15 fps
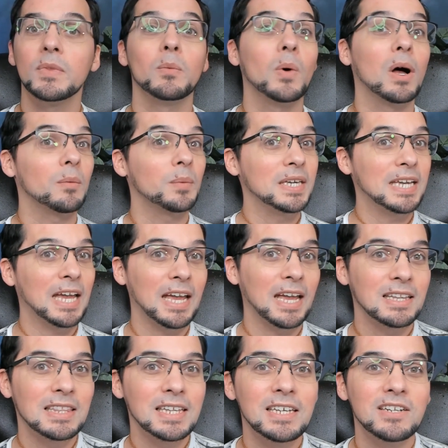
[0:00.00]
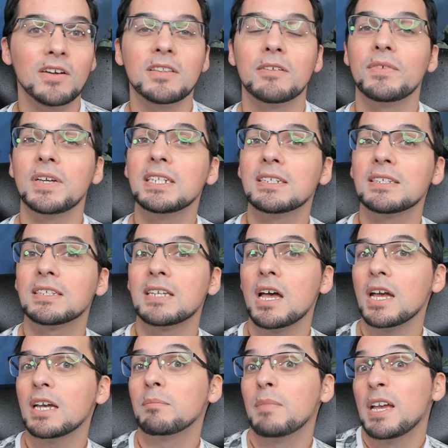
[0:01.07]
While we can lean on the Venus
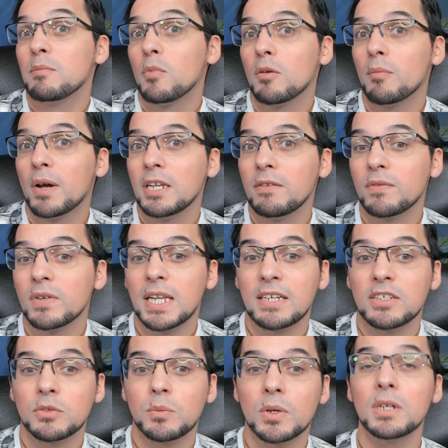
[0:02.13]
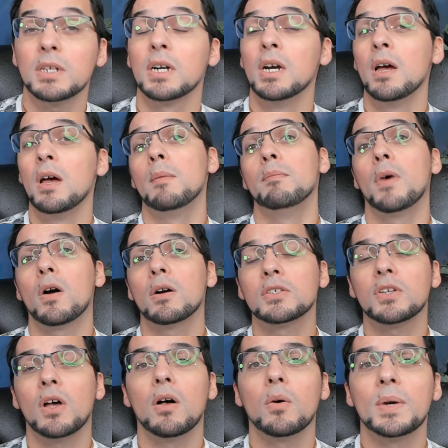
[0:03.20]
side, make more money for less work, Mars
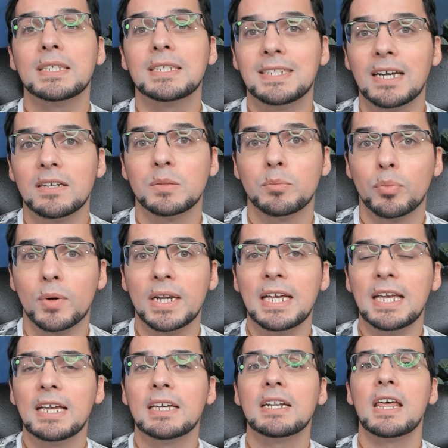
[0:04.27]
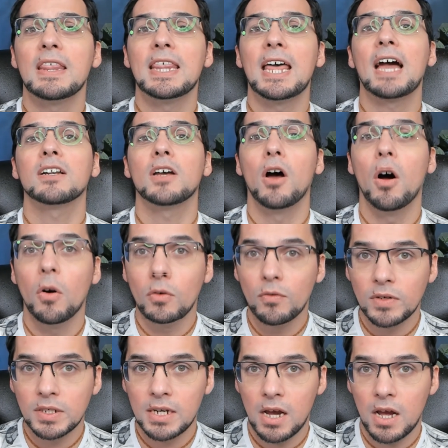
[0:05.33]
always does bring in that
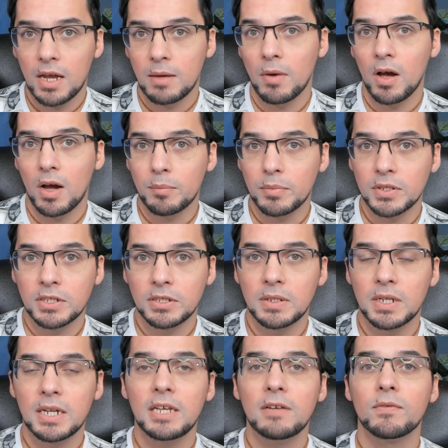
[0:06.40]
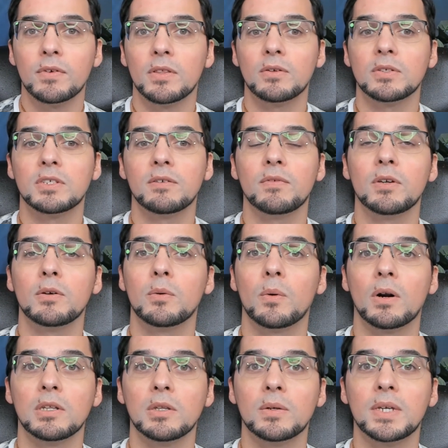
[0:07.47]
overtime opportunity for those of you who
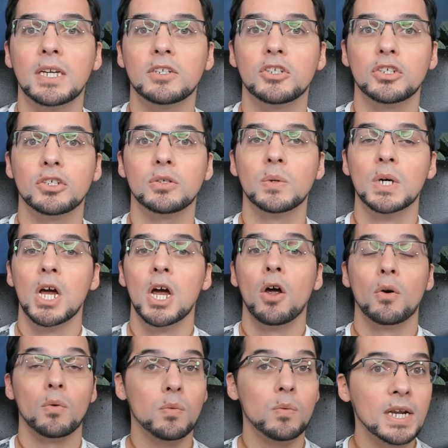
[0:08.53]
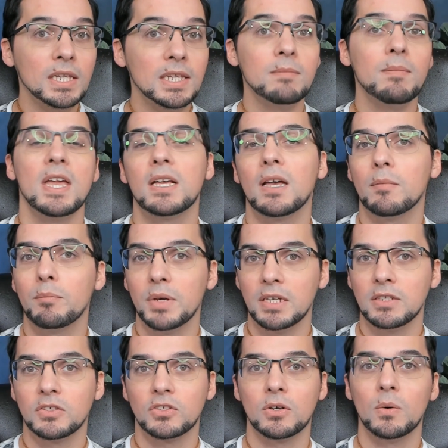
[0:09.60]
are looking to really make a
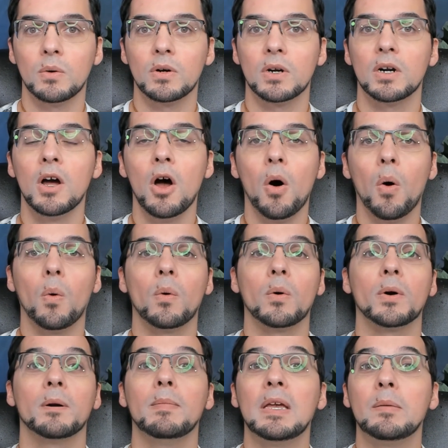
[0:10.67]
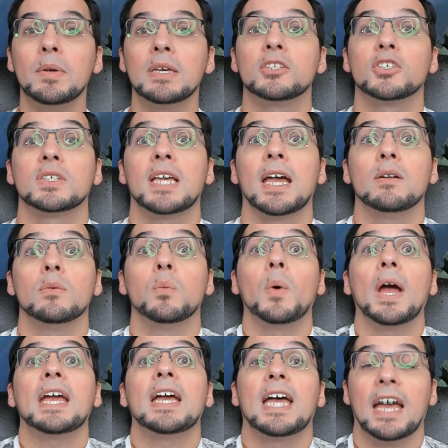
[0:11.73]
big score or maybe just get
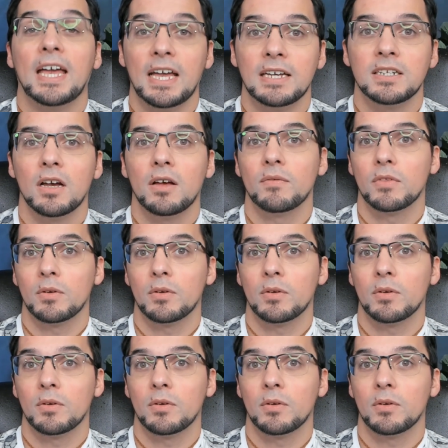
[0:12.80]
way ahead of the